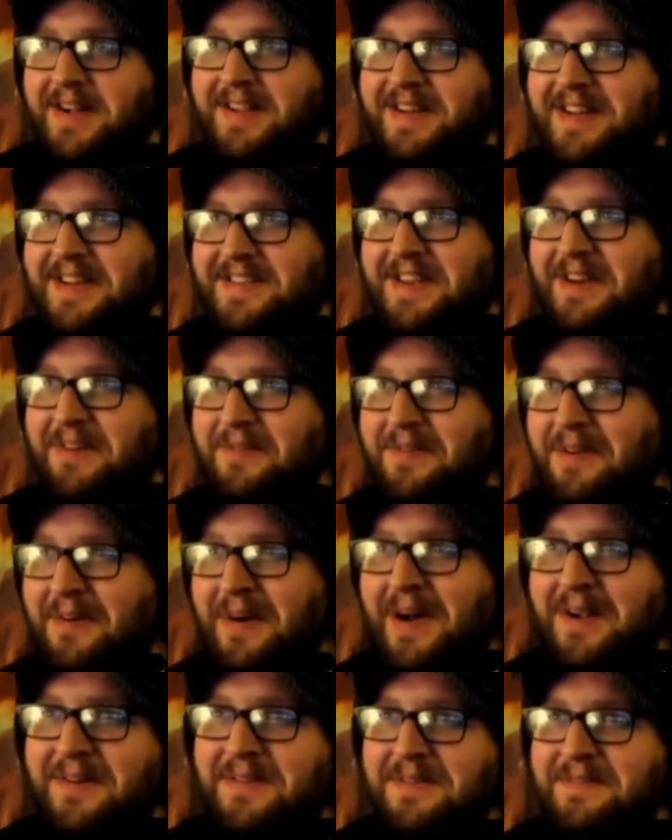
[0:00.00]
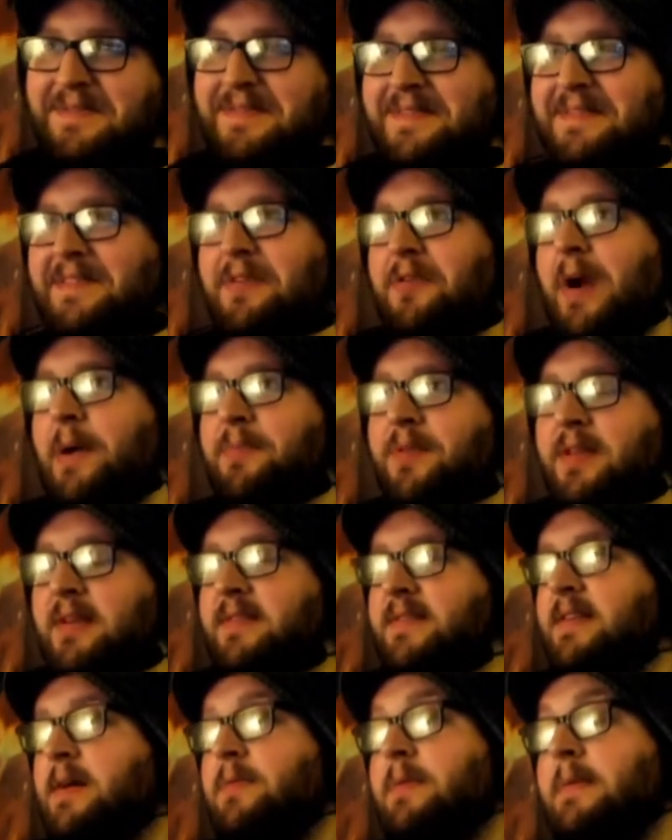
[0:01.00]
because I don't know how to wrap
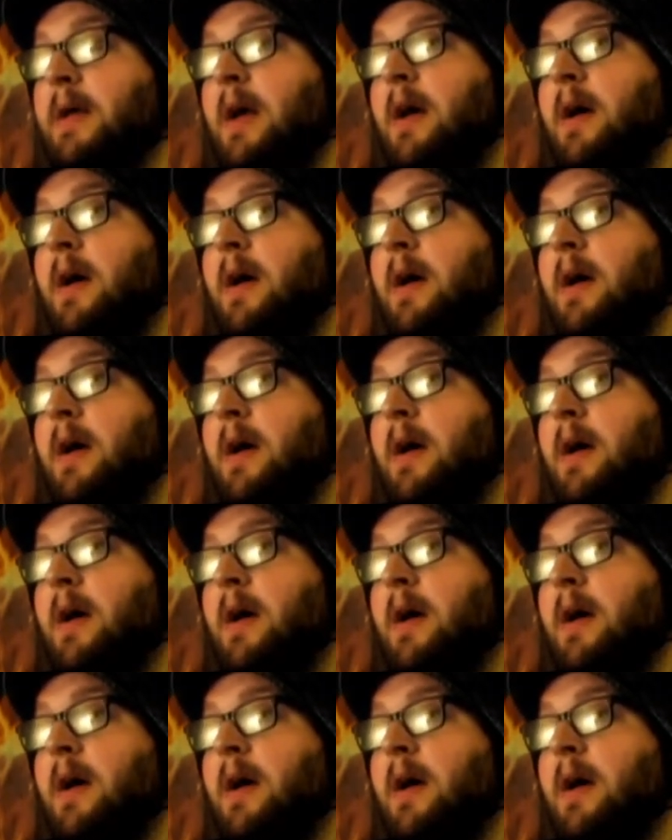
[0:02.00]
things up.